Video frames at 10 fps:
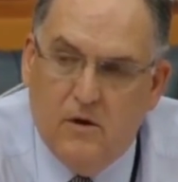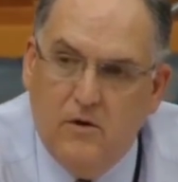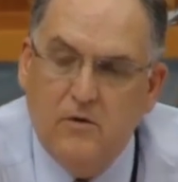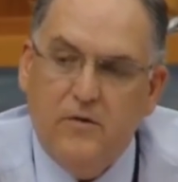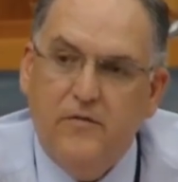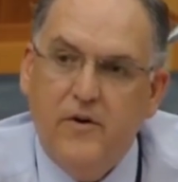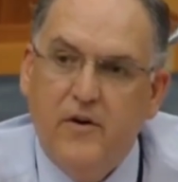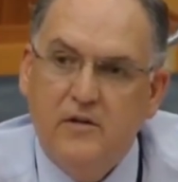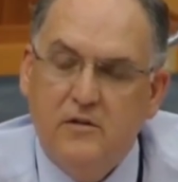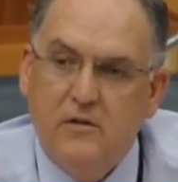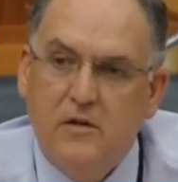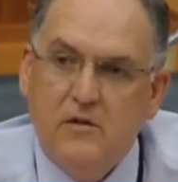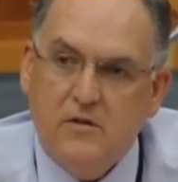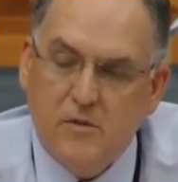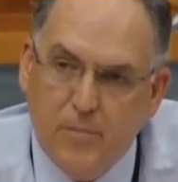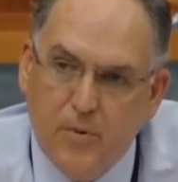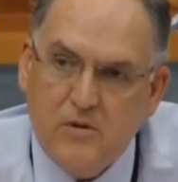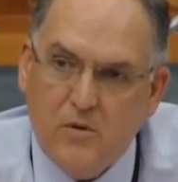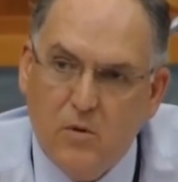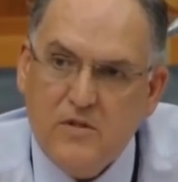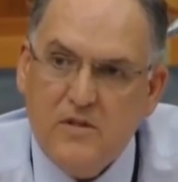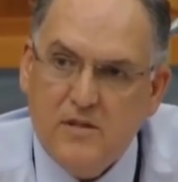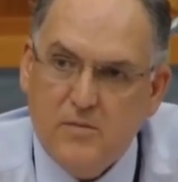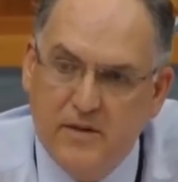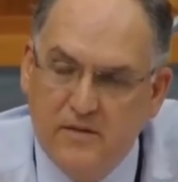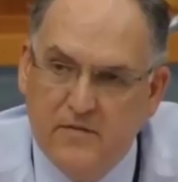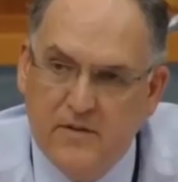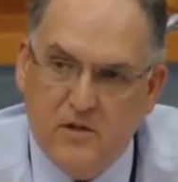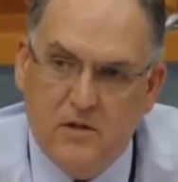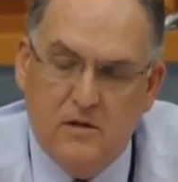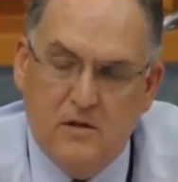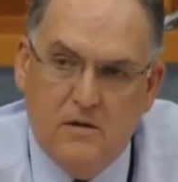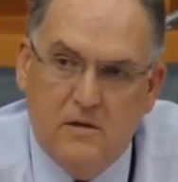Are you referring to those reports also as being fiction?